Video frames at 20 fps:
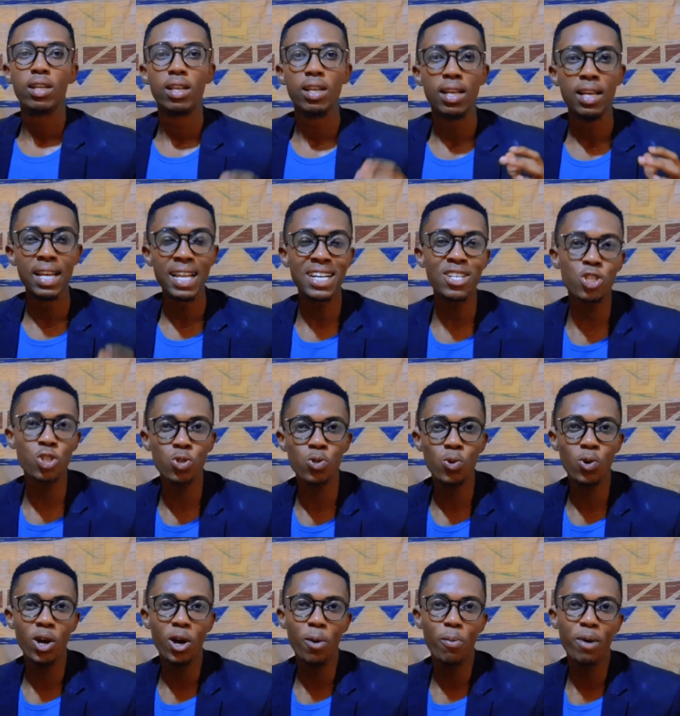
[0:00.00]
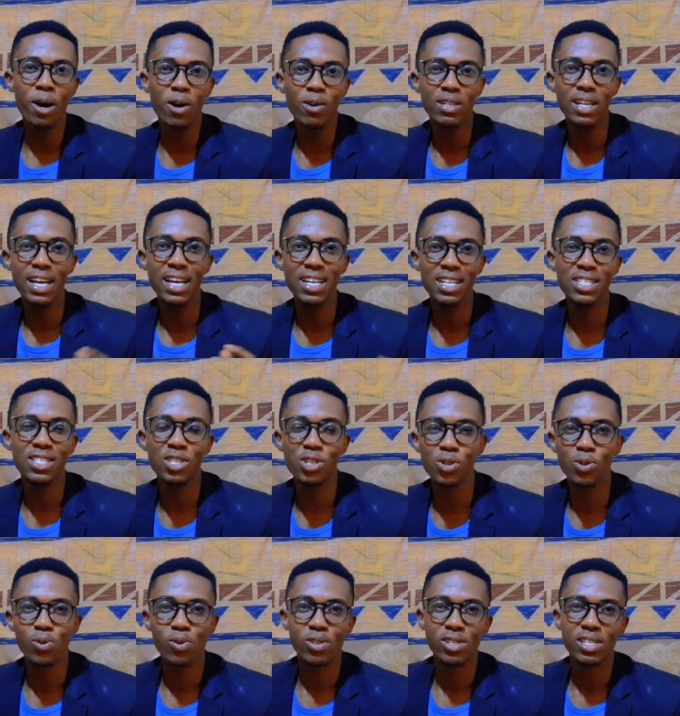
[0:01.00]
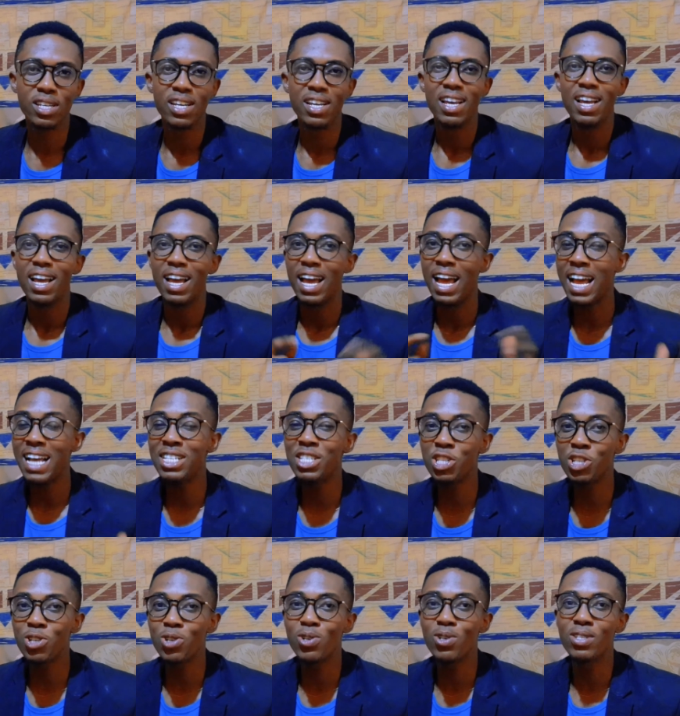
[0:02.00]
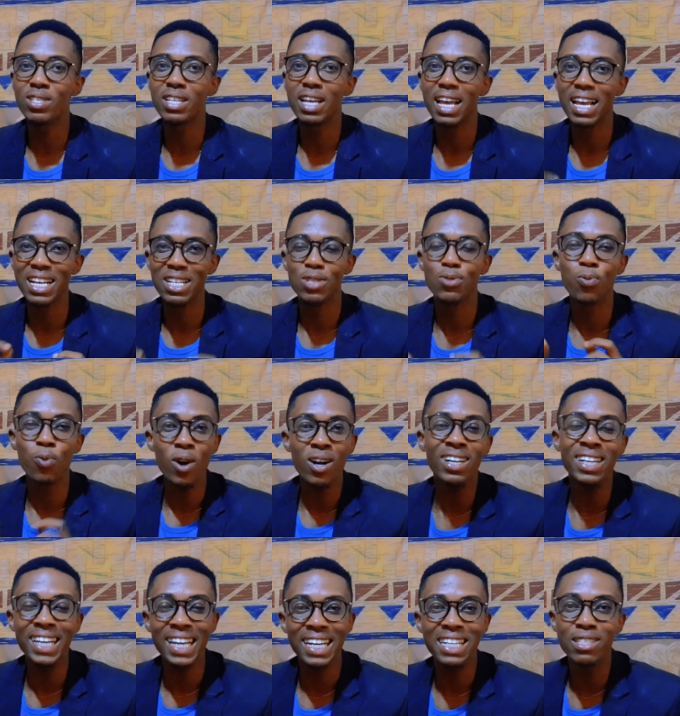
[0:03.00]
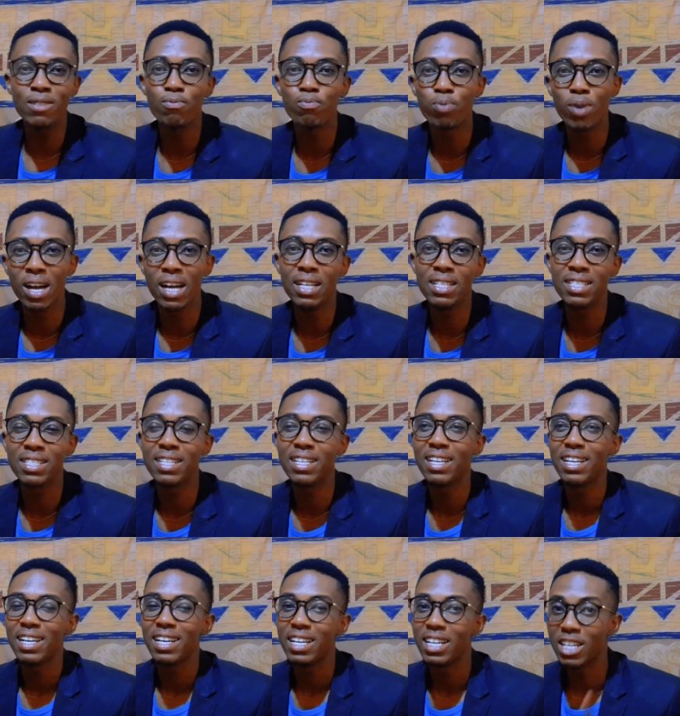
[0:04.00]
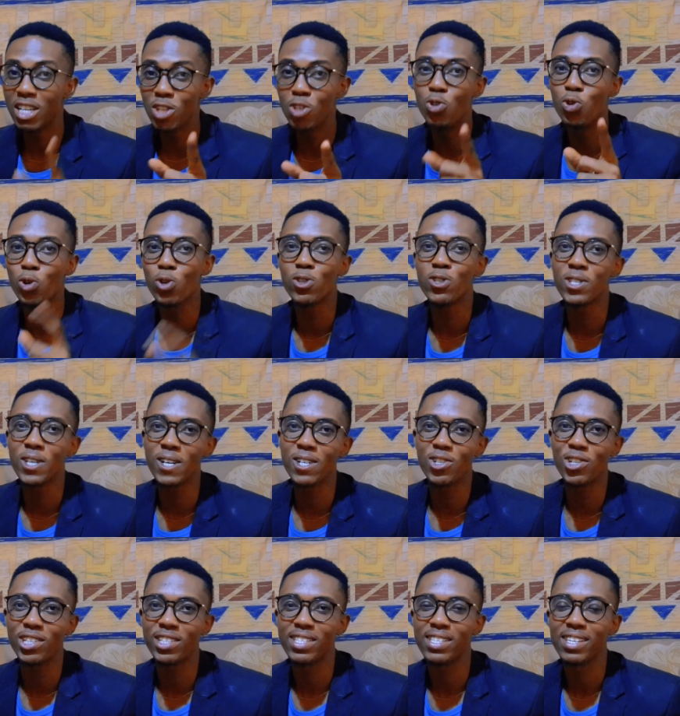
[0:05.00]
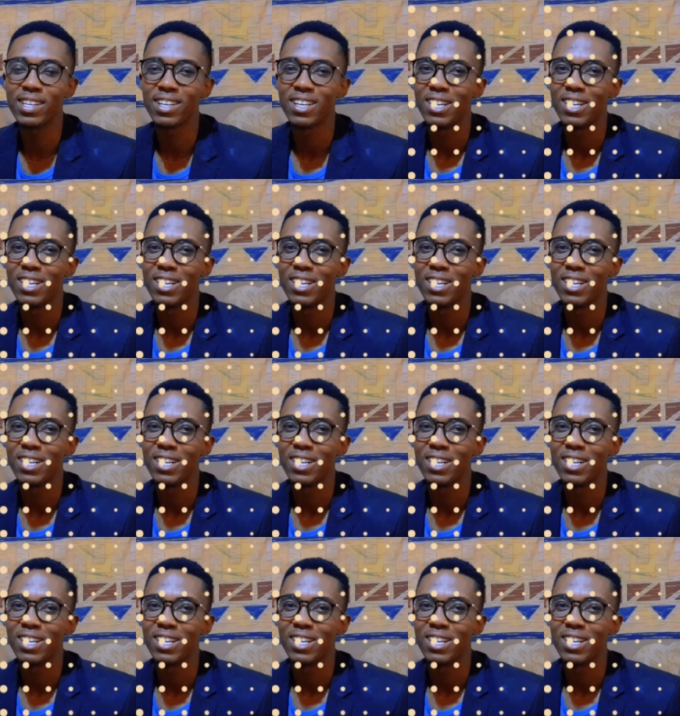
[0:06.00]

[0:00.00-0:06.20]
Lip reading: Let's talk about SEOs. SEOs is what gets brands in your searches.